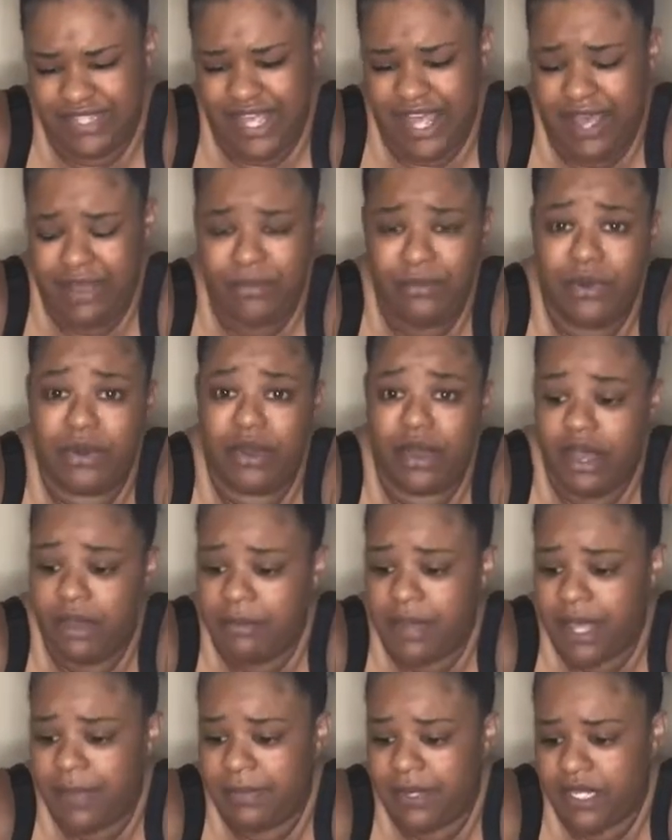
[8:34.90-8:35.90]
I want all
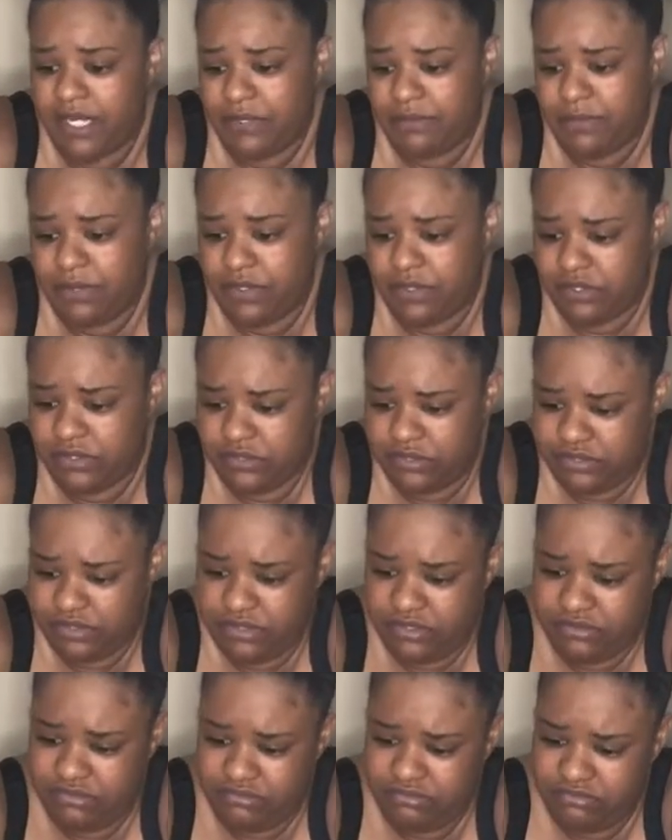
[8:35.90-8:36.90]
my body parts.
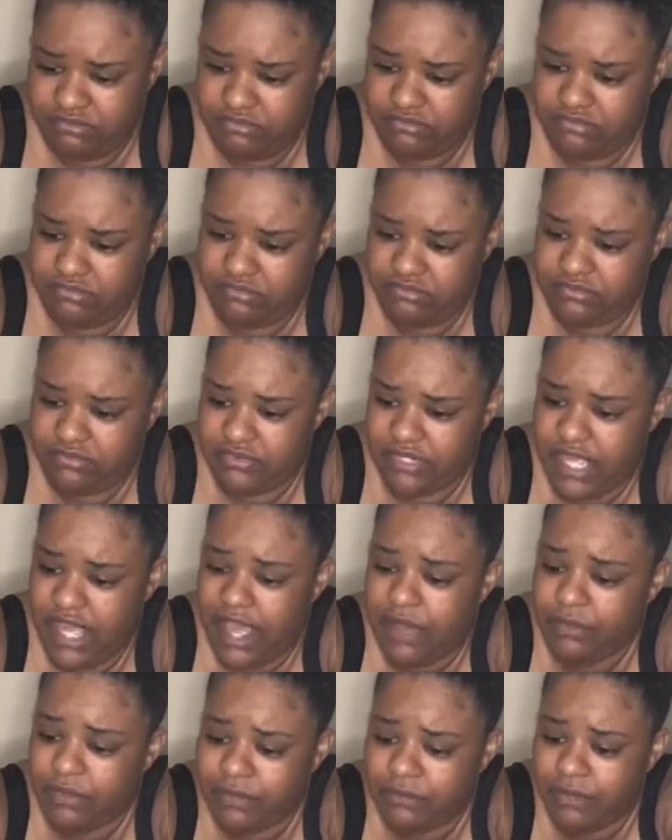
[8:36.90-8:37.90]

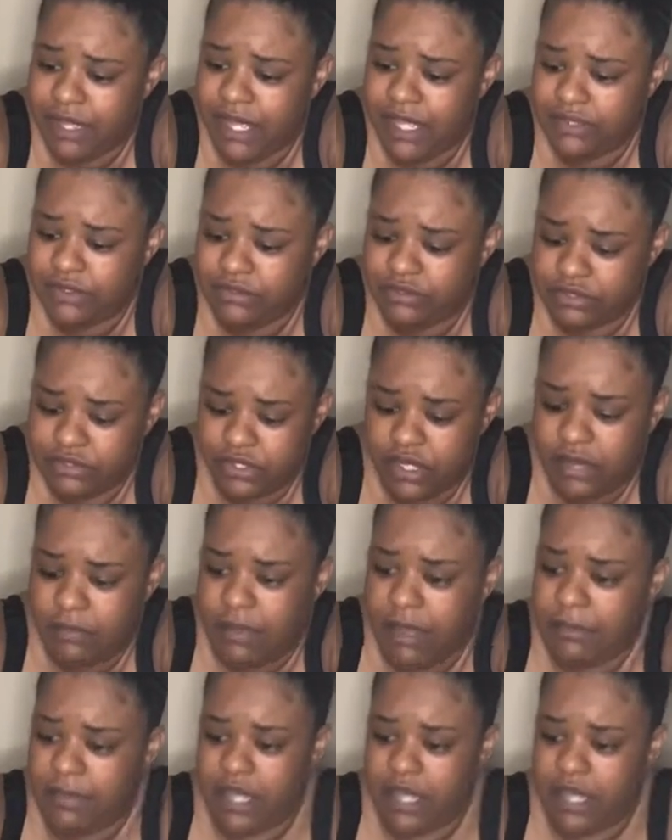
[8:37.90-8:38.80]
I wouldn't mind losing all my